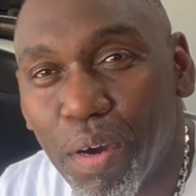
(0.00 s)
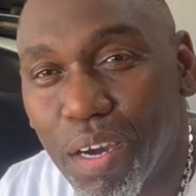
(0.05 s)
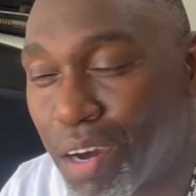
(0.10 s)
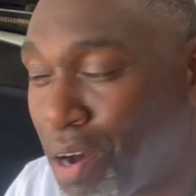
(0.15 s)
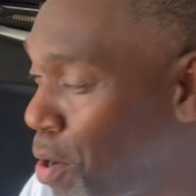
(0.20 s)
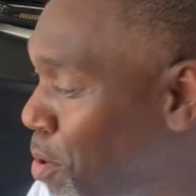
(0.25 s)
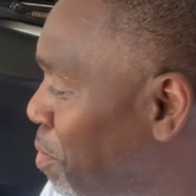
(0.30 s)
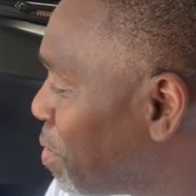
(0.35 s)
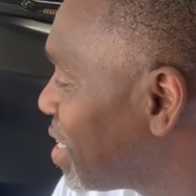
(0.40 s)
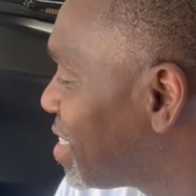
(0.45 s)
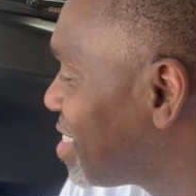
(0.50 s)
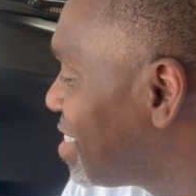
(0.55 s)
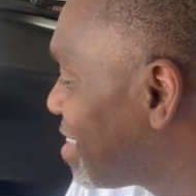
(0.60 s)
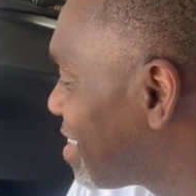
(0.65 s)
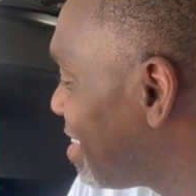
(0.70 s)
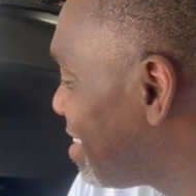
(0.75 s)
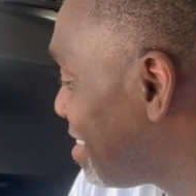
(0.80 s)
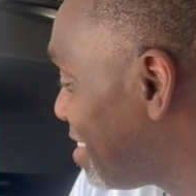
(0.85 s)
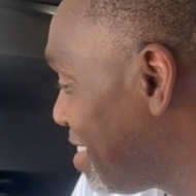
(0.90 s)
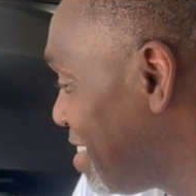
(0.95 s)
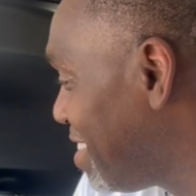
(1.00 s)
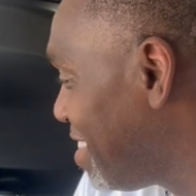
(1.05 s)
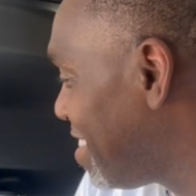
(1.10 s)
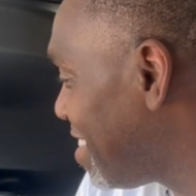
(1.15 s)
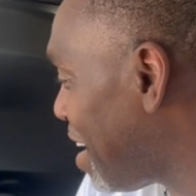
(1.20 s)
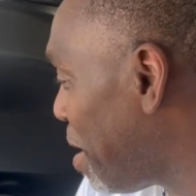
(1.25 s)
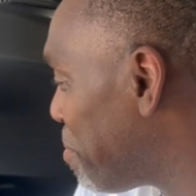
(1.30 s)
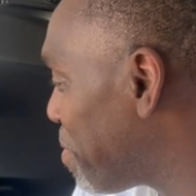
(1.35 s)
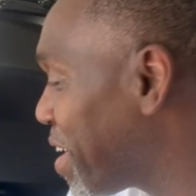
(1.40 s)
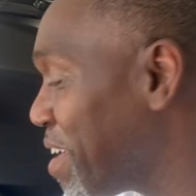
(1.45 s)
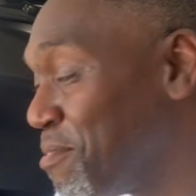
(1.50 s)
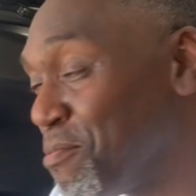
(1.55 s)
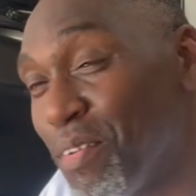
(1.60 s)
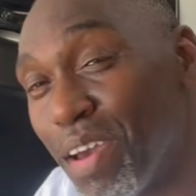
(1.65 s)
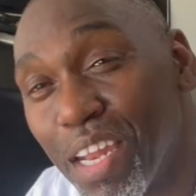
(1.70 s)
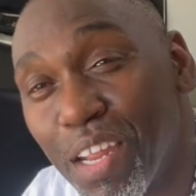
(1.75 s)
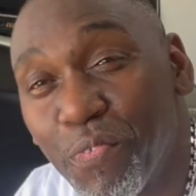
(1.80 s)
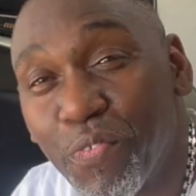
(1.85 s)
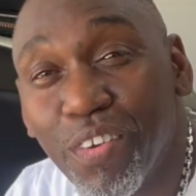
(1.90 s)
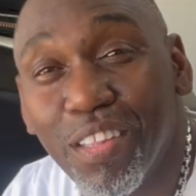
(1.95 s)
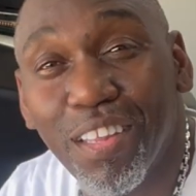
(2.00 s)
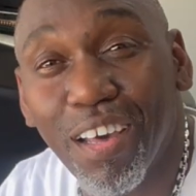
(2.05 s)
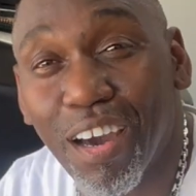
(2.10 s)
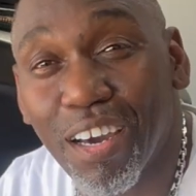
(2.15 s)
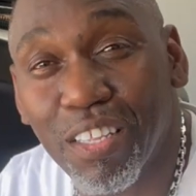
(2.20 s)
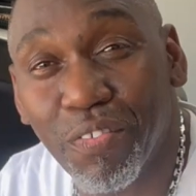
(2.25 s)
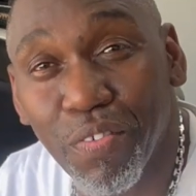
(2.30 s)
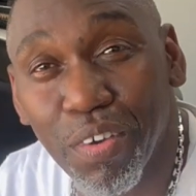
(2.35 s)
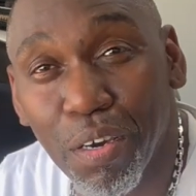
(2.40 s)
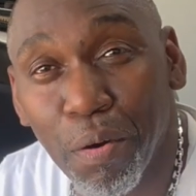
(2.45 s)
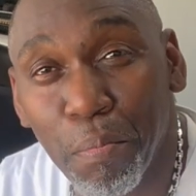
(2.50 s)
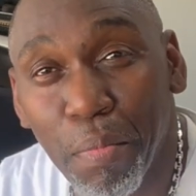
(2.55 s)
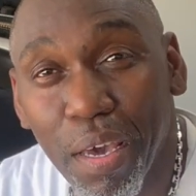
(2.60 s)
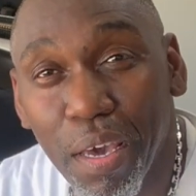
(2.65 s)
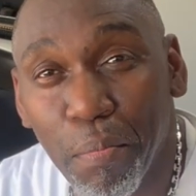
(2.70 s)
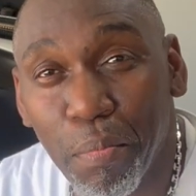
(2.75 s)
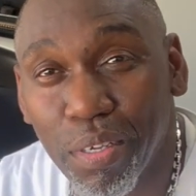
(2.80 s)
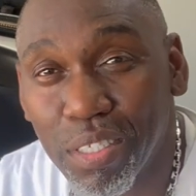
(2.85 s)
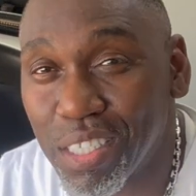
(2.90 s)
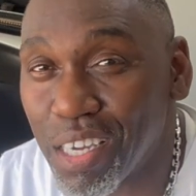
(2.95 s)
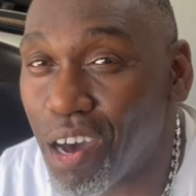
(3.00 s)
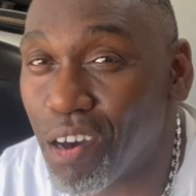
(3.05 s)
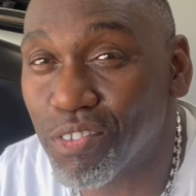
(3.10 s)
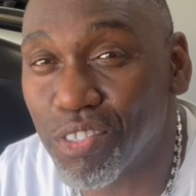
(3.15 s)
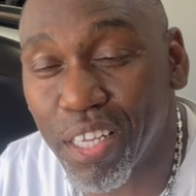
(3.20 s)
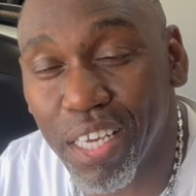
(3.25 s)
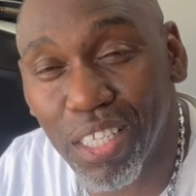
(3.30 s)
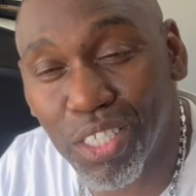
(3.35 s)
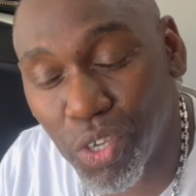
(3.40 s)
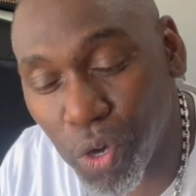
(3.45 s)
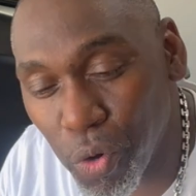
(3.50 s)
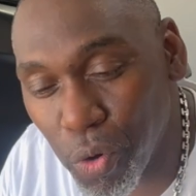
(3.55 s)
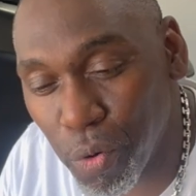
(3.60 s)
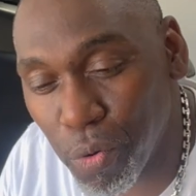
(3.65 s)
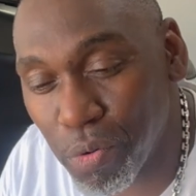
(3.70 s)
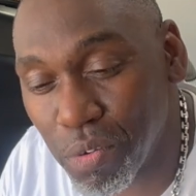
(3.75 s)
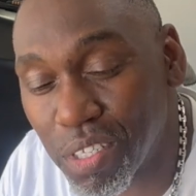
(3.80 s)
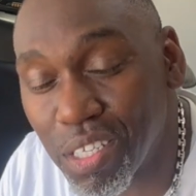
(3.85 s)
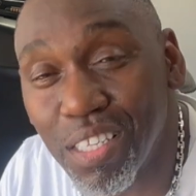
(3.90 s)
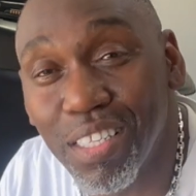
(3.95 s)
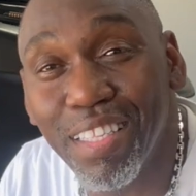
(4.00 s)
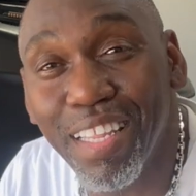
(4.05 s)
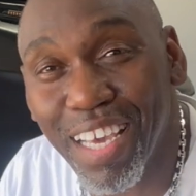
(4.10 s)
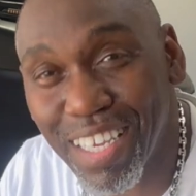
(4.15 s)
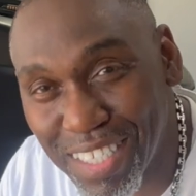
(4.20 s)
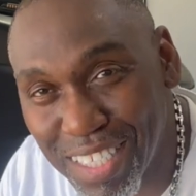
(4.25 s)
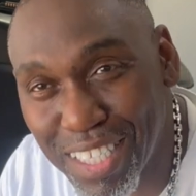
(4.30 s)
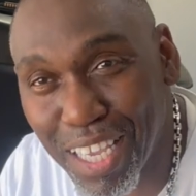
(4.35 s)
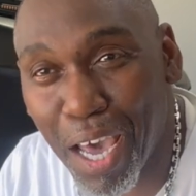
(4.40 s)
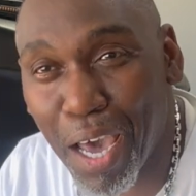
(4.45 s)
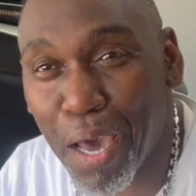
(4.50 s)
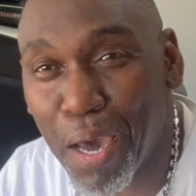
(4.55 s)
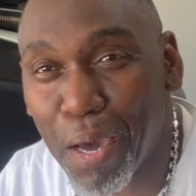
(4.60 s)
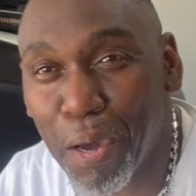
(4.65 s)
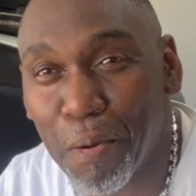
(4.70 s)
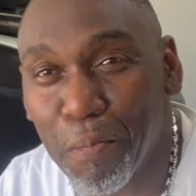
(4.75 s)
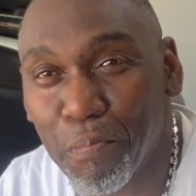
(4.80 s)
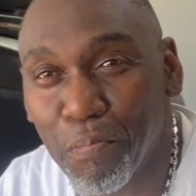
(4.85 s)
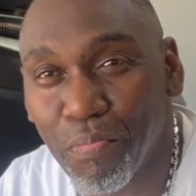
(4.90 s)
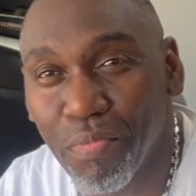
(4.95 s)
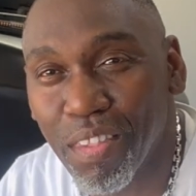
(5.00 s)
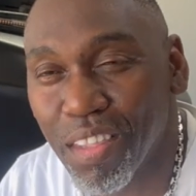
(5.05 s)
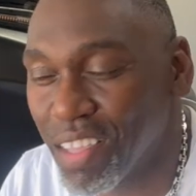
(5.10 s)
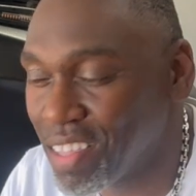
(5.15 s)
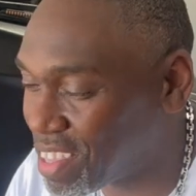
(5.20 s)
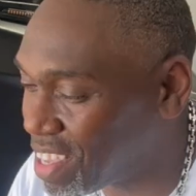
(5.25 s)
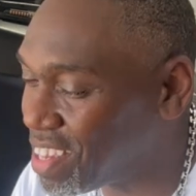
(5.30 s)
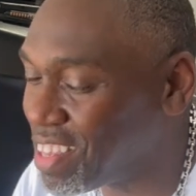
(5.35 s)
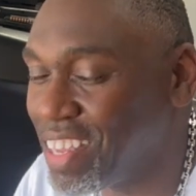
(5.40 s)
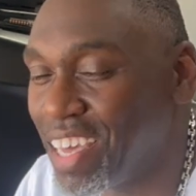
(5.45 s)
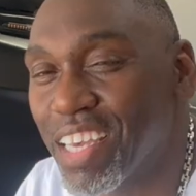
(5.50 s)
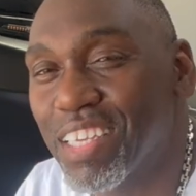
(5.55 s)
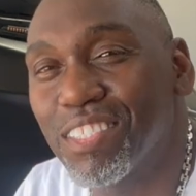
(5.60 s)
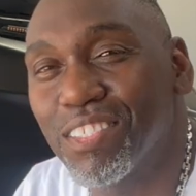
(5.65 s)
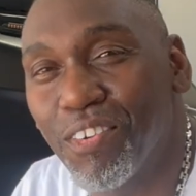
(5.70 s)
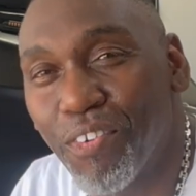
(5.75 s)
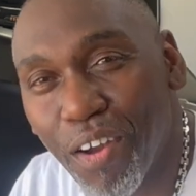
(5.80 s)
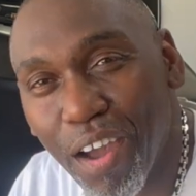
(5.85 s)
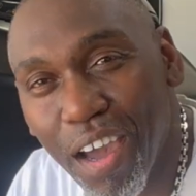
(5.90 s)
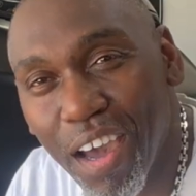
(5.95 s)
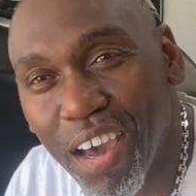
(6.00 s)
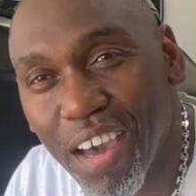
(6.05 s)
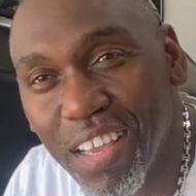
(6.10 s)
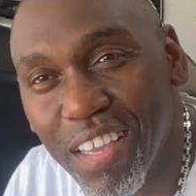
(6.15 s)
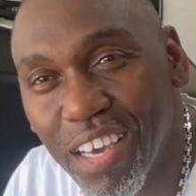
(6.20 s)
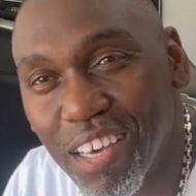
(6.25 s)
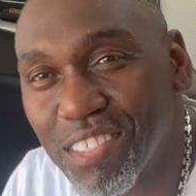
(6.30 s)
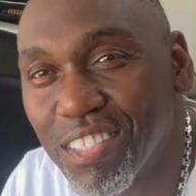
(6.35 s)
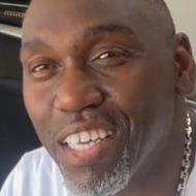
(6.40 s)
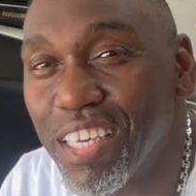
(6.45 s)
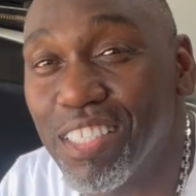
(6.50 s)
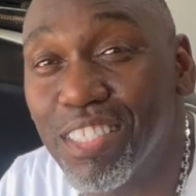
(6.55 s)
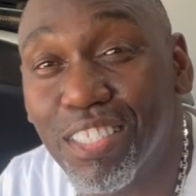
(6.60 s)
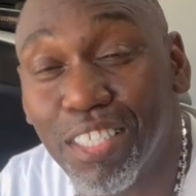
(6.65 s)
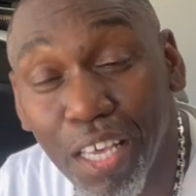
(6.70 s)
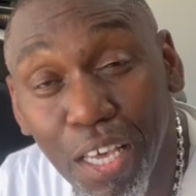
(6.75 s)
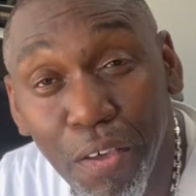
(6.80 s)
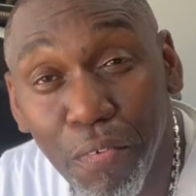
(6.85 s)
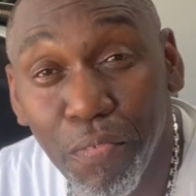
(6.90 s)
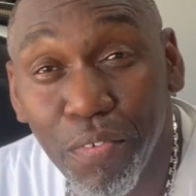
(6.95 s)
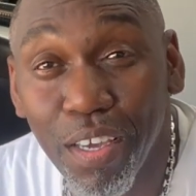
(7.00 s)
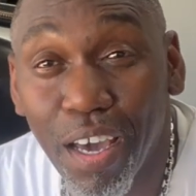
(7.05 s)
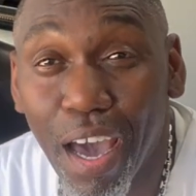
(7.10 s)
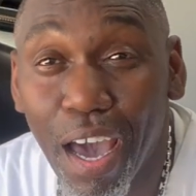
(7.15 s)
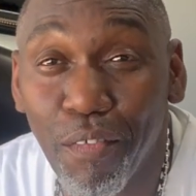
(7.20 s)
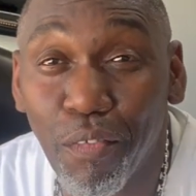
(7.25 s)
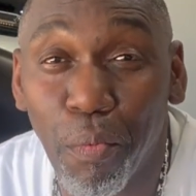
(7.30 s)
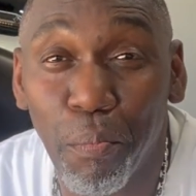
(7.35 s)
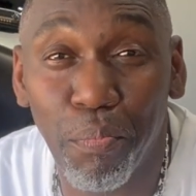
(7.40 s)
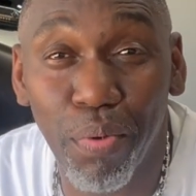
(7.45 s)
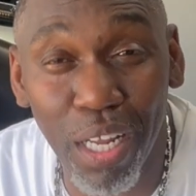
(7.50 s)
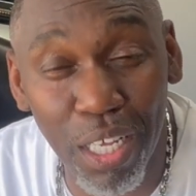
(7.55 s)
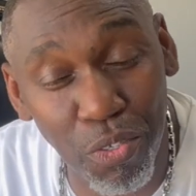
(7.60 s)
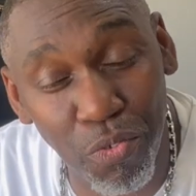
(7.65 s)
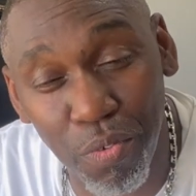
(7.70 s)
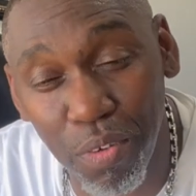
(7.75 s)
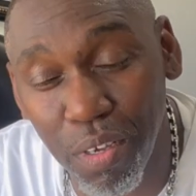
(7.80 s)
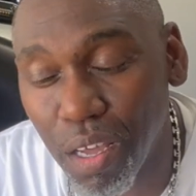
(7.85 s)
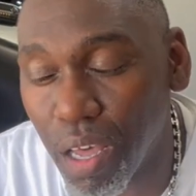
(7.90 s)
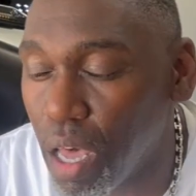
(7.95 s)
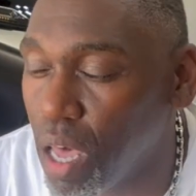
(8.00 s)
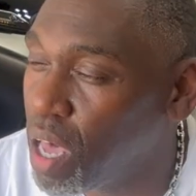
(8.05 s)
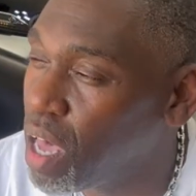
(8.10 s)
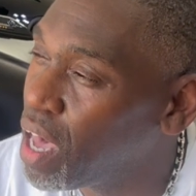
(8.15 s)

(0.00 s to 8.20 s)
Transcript: But Khrome is looking good. I'm getting ready for Knoxville, man, but y'all stay tuned to next time, the next grind. Y'all stay safe. Y'all have a blessed one.